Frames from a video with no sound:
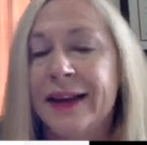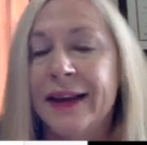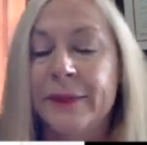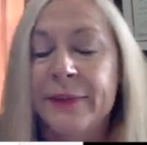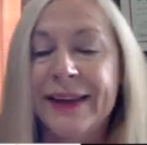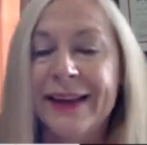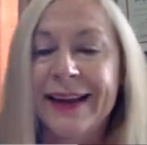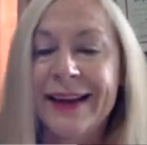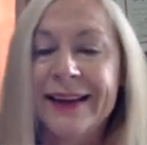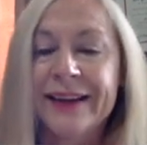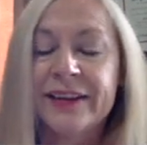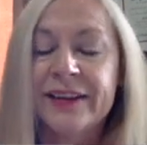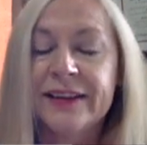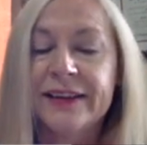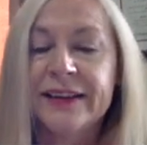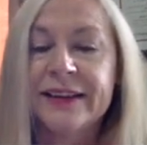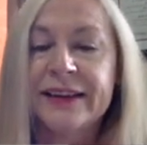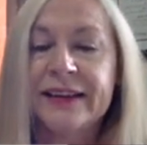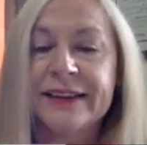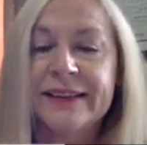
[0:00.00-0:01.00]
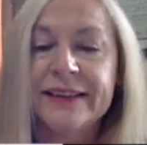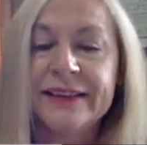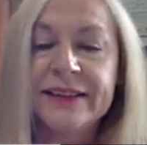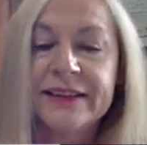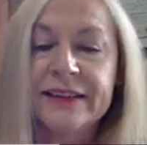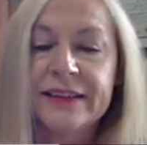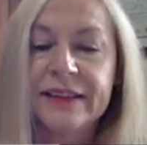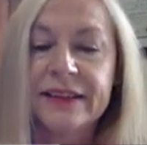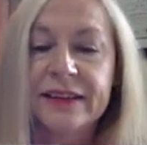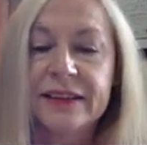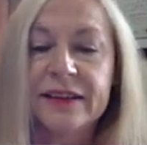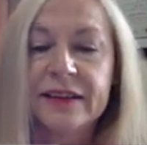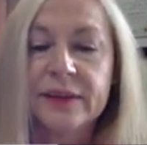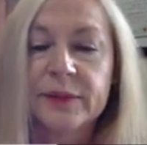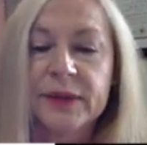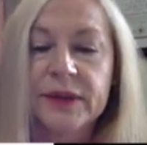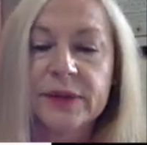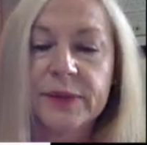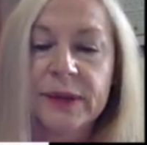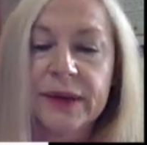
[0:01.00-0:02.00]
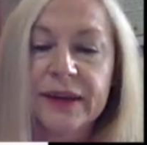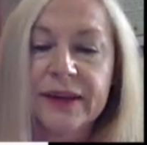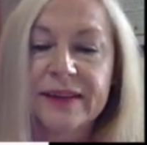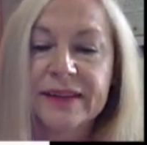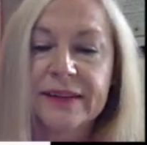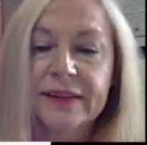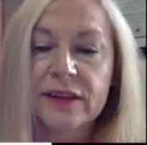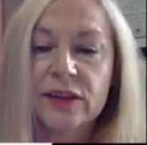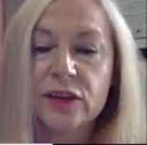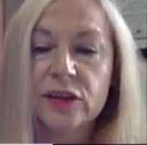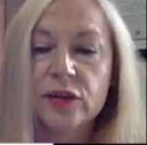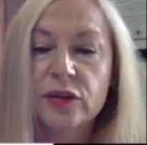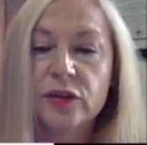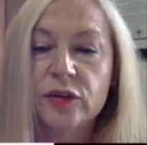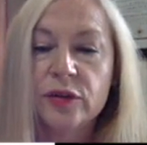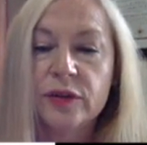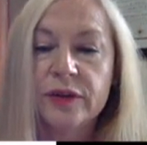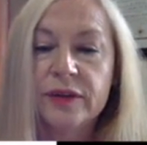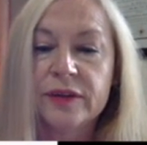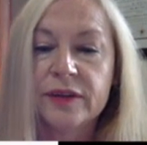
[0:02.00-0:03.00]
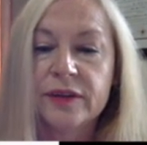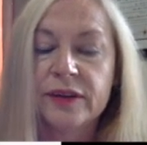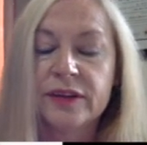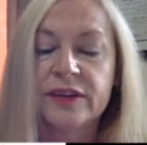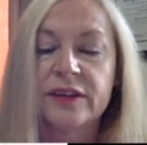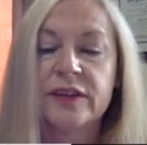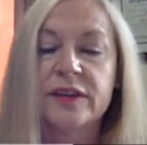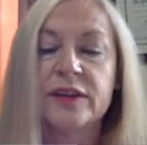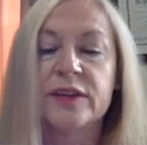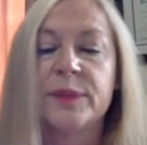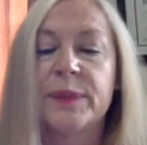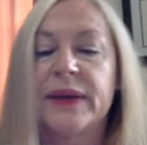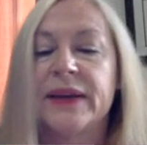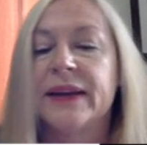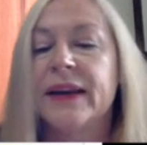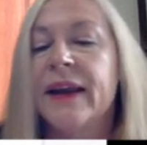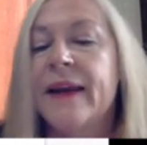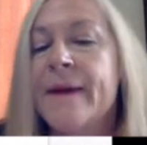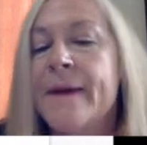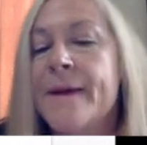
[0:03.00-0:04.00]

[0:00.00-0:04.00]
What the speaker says: I mean, actually, I didn't talk so much about exclusion restrictions, but